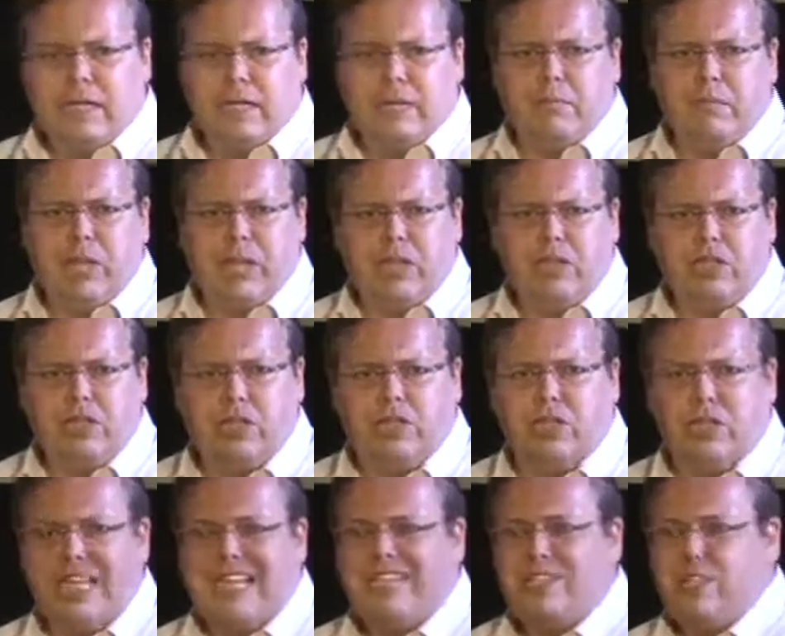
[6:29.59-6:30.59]
In Malaysia,
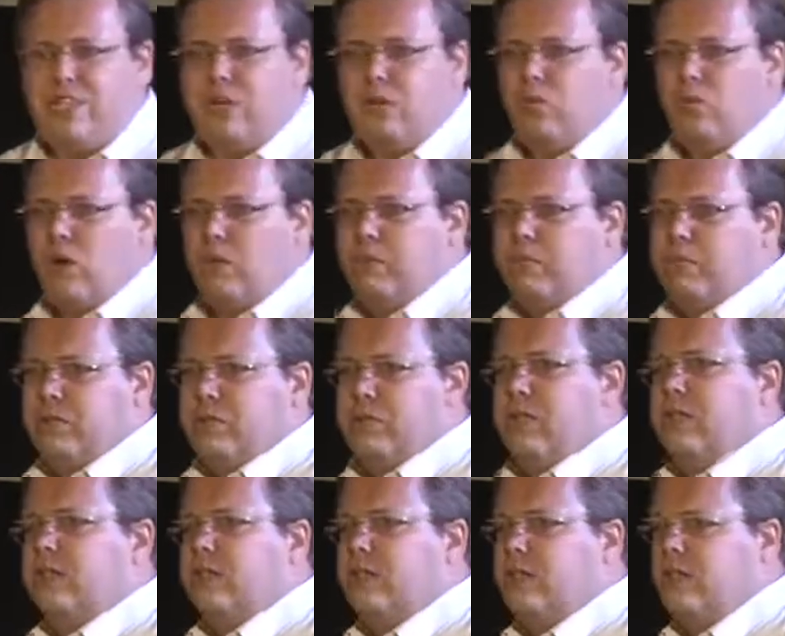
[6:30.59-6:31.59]
it's less than 1
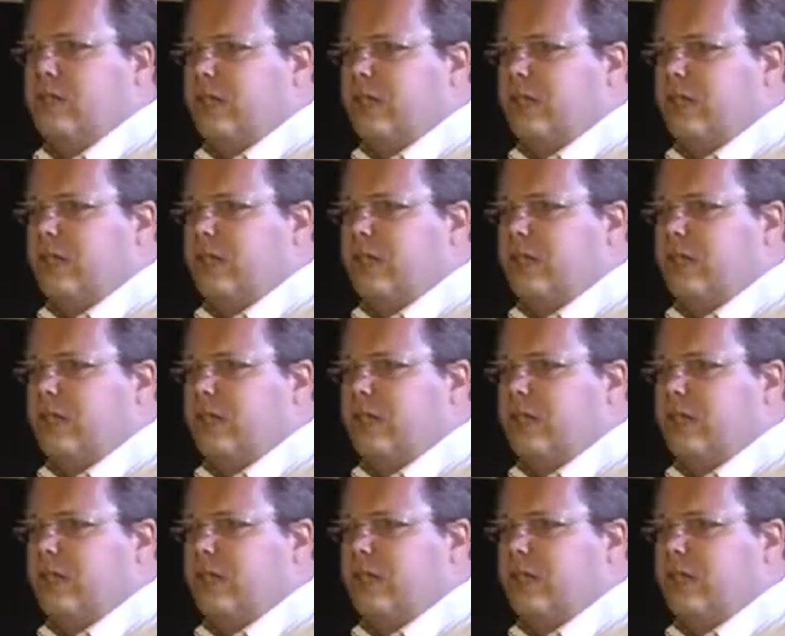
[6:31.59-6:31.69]
percent.